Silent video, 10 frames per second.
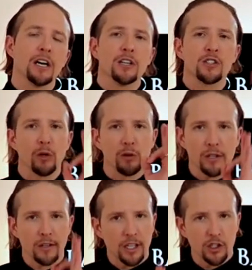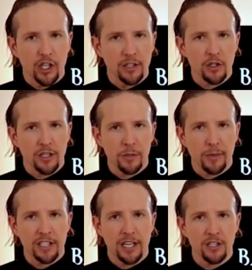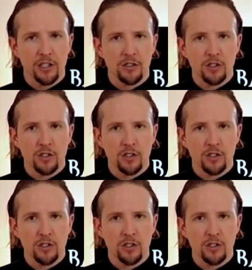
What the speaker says: So adjust your expectations